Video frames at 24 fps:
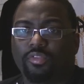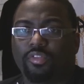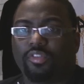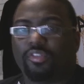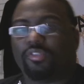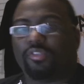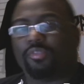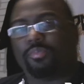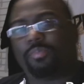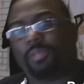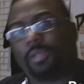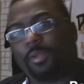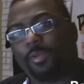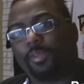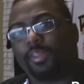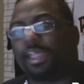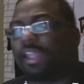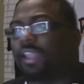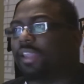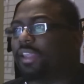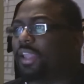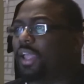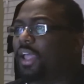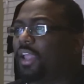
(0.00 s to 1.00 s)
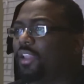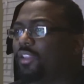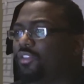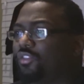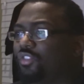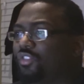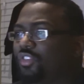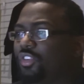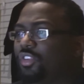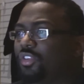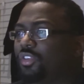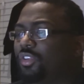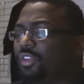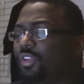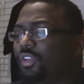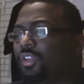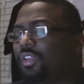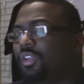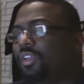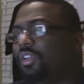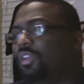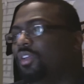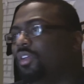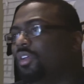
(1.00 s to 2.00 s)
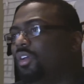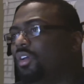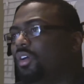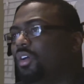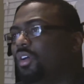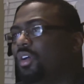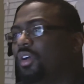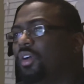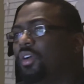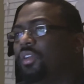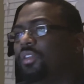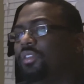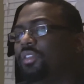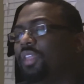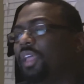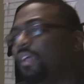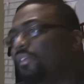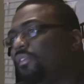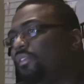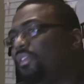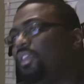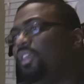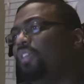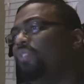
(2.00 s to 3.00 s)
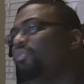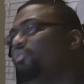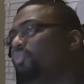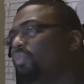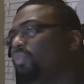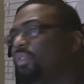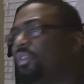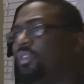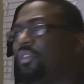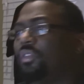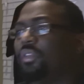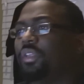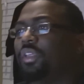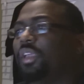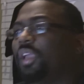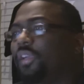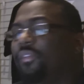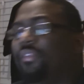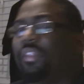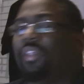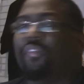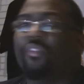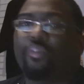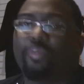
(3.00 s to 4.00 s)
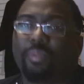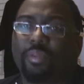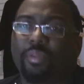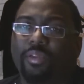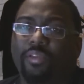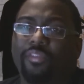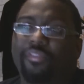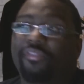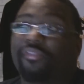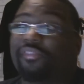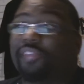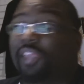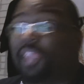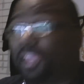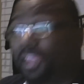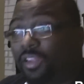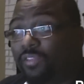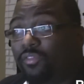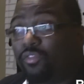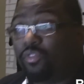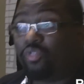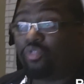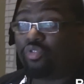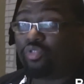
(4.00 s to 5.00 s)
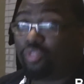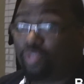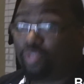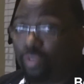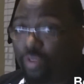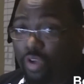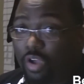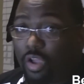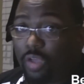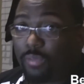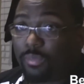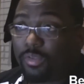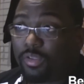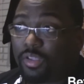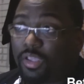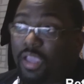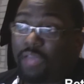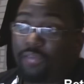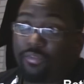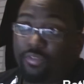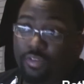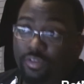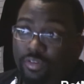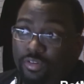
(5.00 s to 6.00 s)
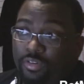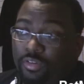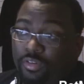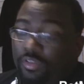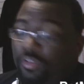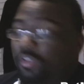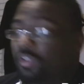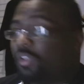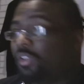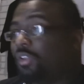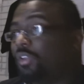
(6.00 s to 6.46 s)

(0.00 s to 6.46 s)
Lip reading: to play with that analogy. That he was I've never been a fan of Yushin Okami ever.